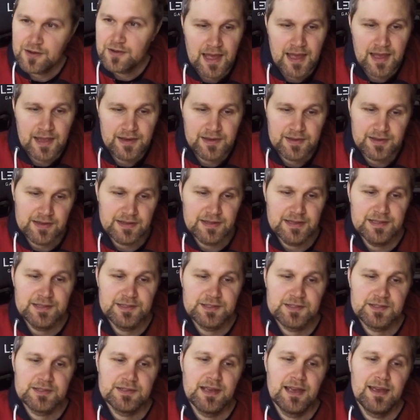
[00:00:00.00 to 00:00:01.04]
And
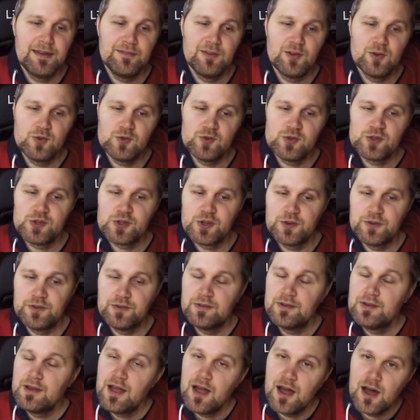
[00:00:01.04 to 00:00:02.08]
its evolution,
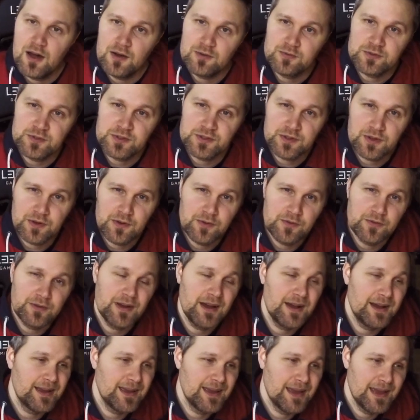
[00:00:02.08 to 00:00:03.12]
Houndstone,
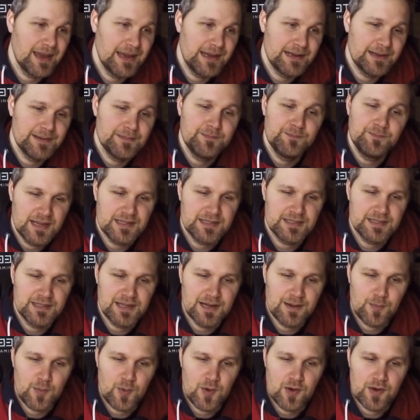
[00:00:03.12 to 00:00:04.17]
again, S
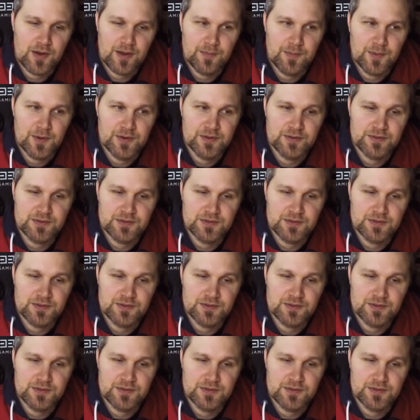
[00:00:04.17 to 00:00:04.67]
tier Pokemon.